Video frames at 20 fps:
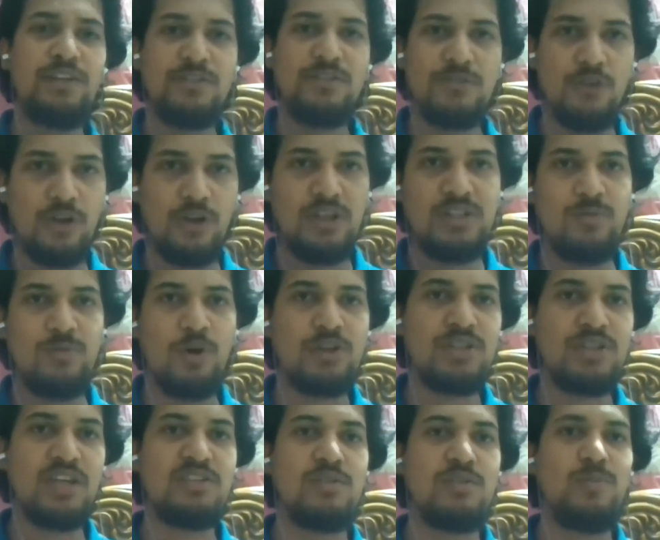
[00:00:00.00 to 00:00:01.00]
knowledge box
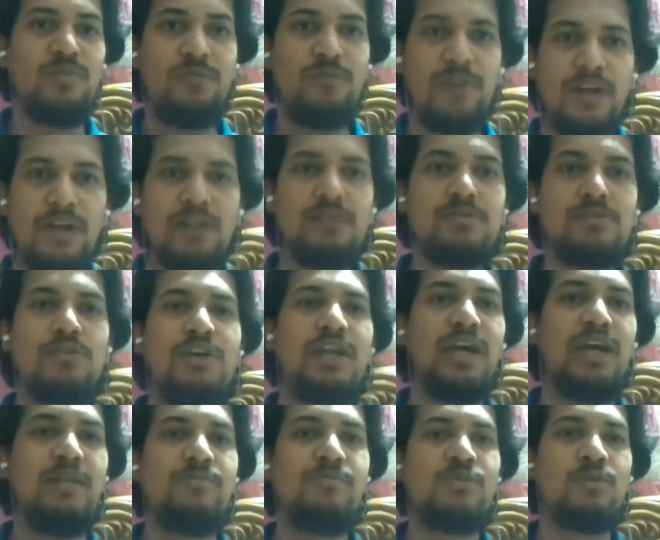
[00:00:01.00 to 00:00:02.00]
has to be filled, so it
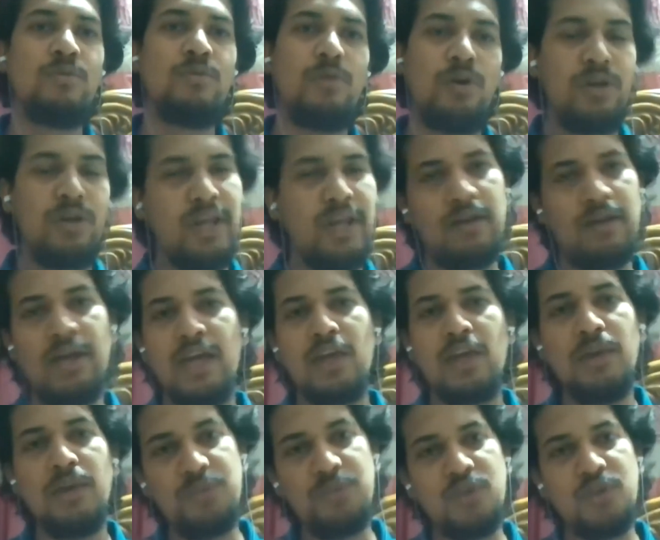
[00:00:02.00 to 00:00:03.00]
helps you or like
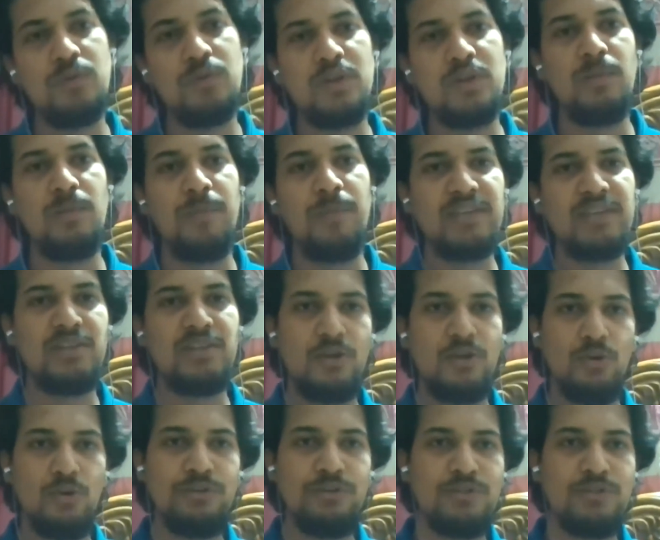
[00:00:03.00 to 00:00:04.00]
equips you with the basic
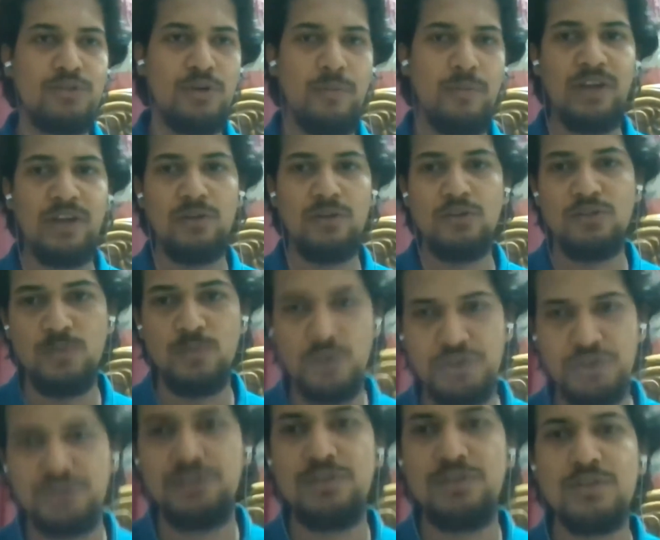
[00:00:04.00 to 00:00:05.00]
tools to debate those
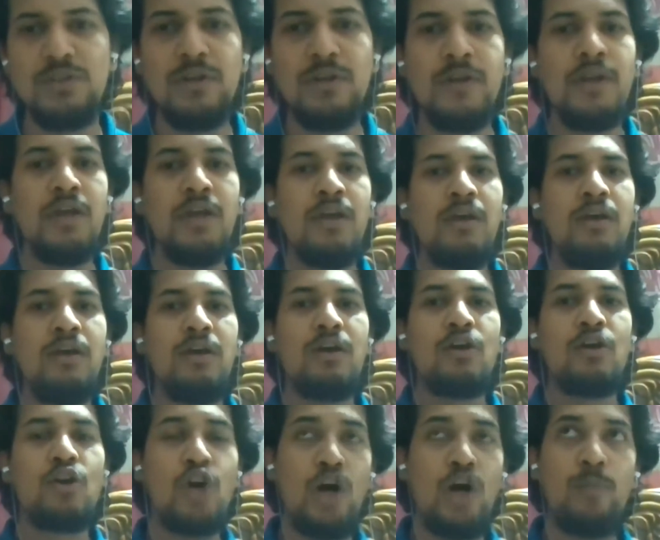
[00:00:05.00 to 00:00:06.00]
motions.
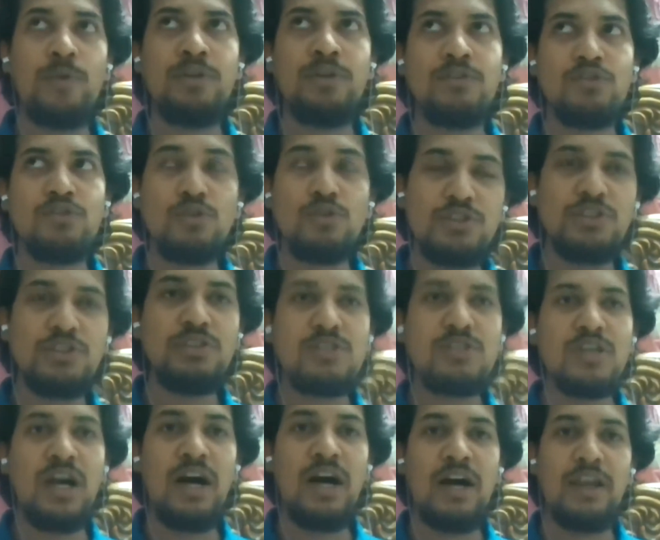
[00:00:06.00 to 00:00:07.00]
Common sources
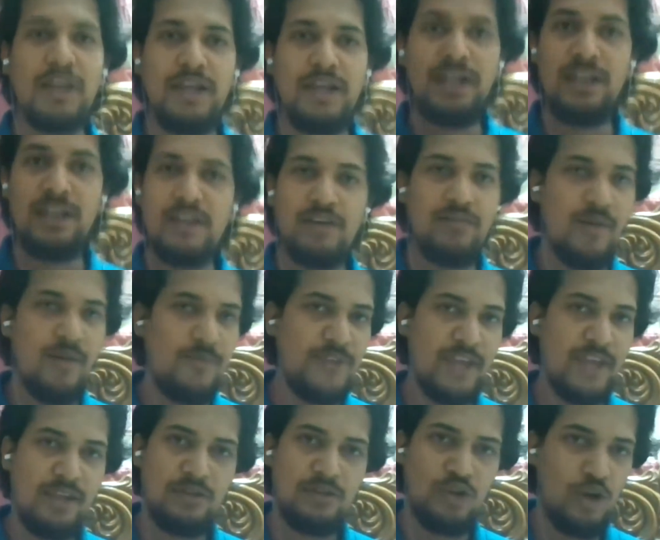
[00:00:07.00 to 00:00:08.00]
are internet
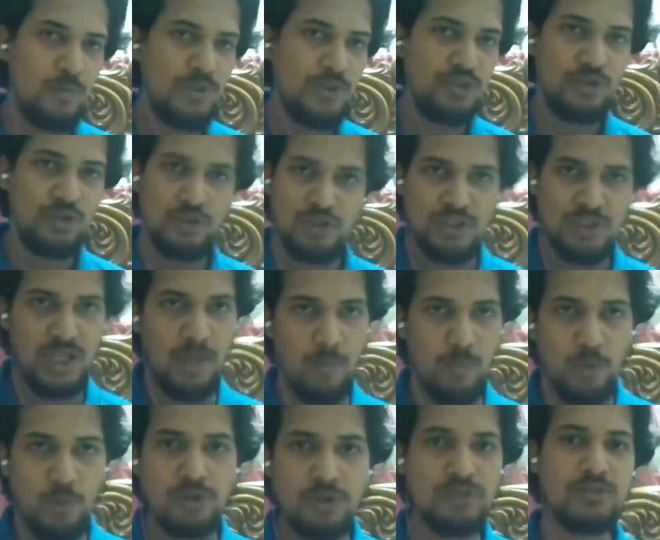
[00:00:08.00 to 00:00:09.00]
websites. Common sources are
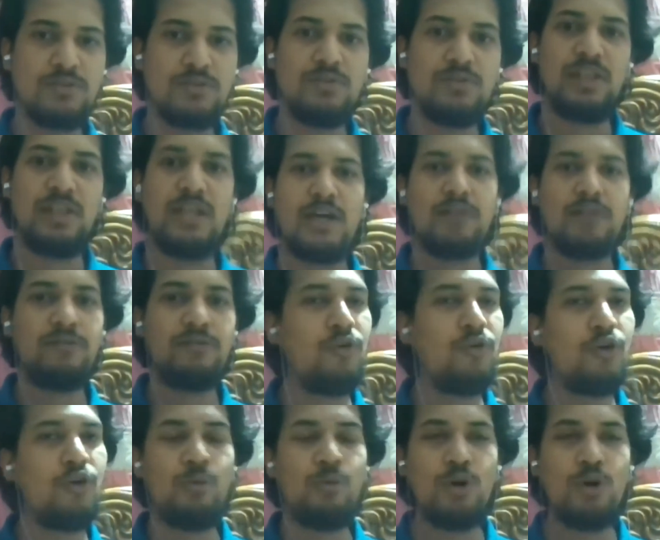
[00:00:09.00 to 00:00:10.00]
books. There are
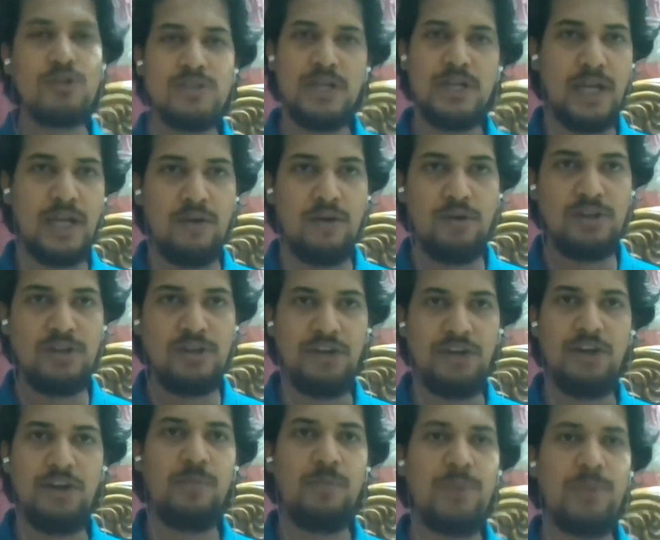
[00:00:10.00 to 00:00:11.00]
4 books that I would
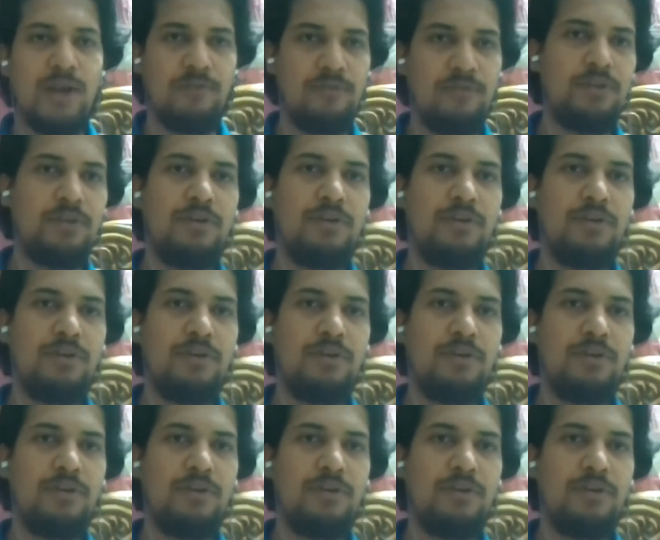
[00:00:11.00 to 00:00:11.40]
generally prefer.